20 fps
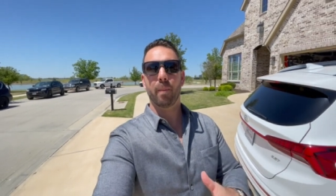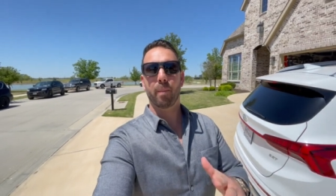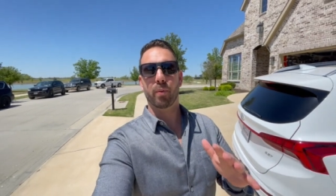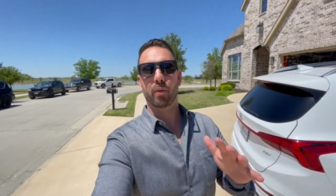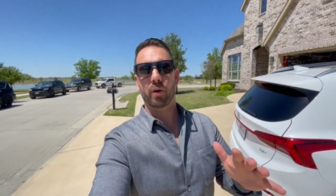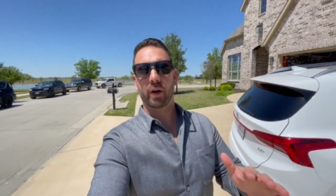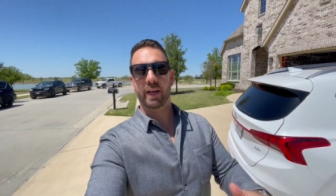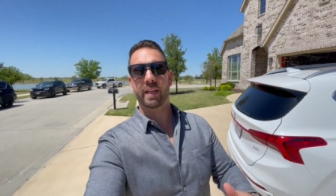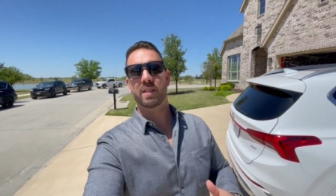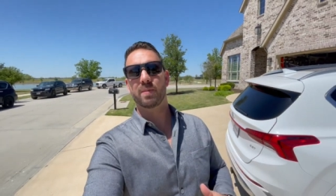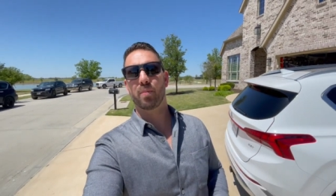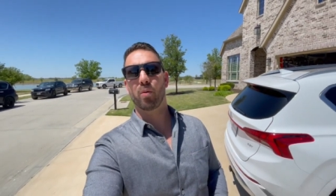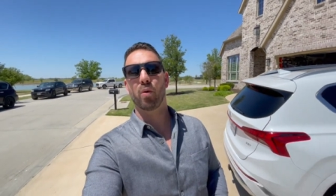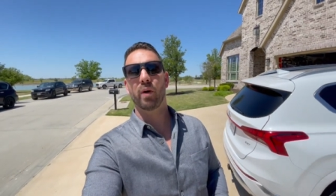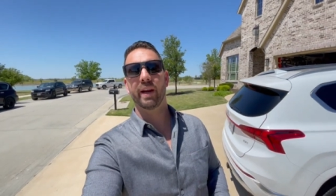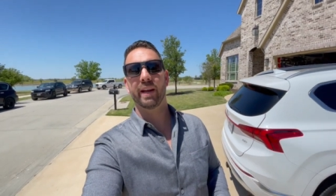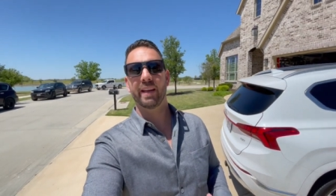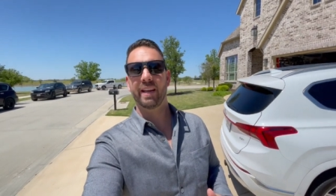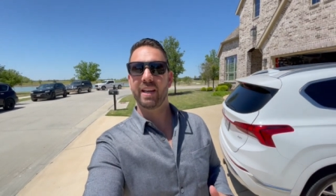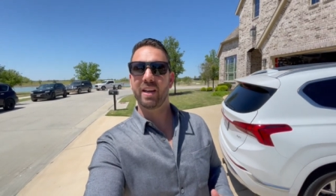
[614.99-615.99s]
price
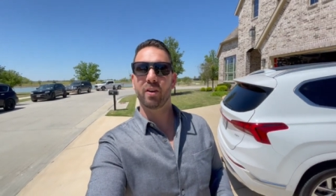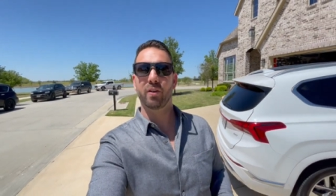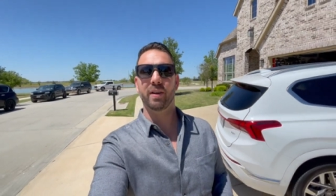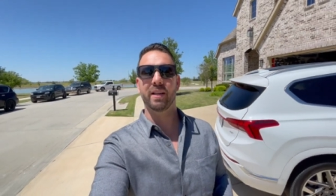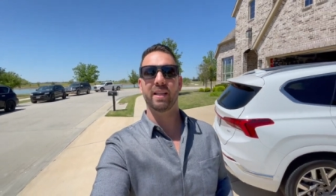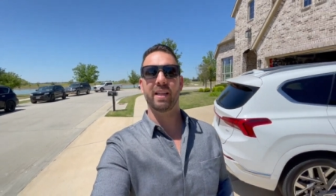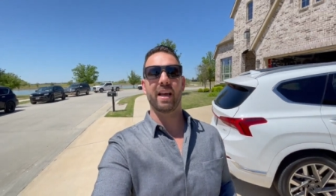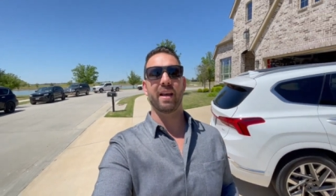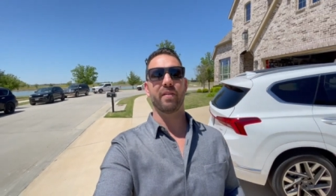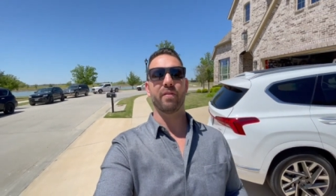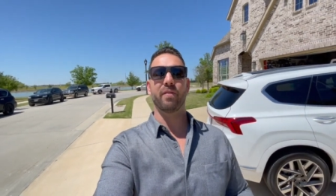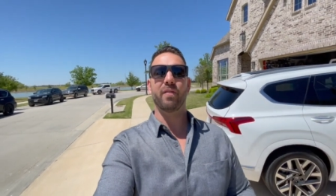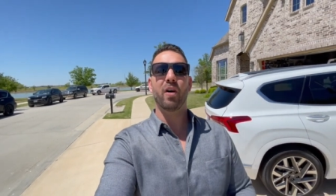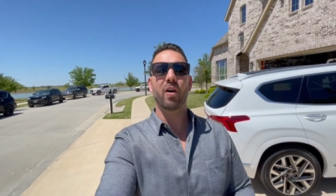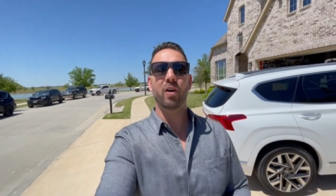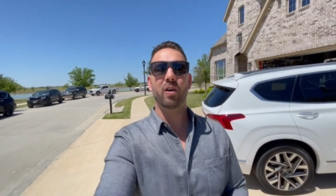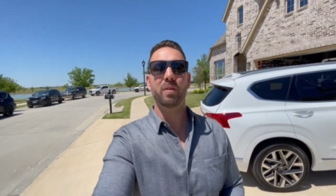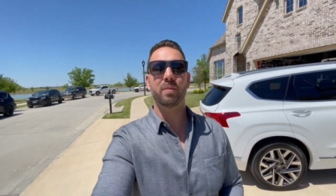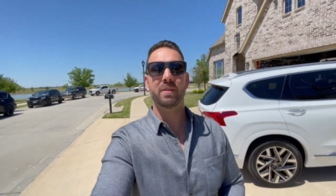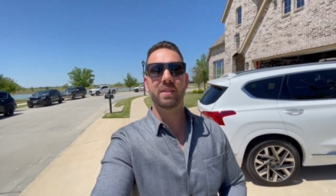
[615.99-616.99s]
point here in Light
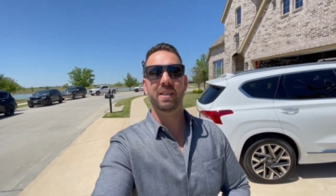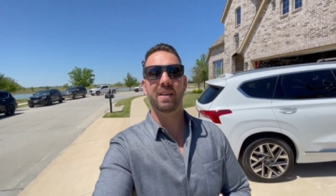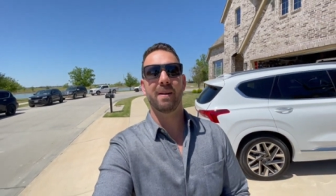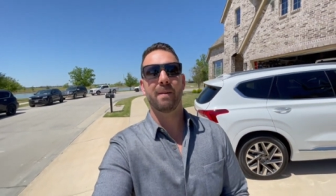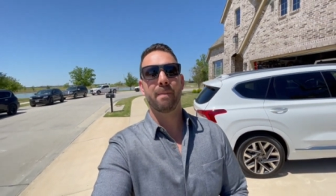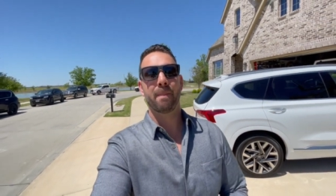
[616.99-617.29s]
Farms.